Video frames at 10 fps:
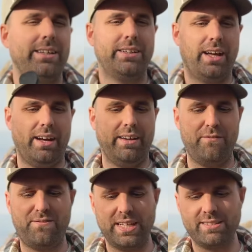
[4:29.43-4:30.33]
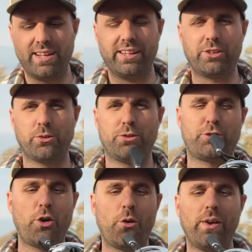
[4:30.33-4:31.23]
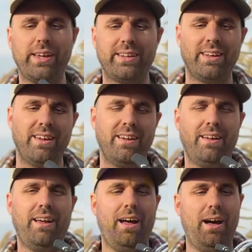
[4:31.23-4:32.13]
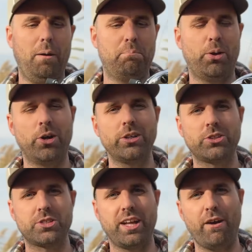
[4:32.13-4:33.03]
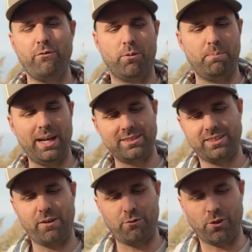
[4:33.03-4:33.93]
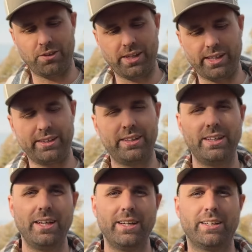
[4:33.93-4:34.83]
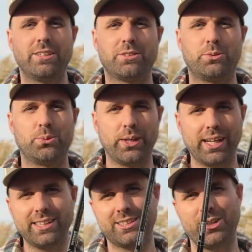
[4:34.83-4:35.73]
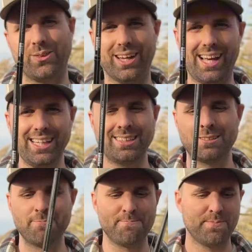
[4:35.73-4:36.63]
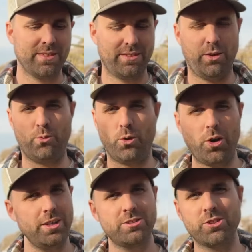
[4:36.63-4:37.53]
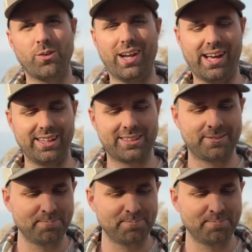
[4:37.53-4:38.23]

It feels like you're throwing perch stuff or bass stuff on here, because the reel is so light, the rod is so light.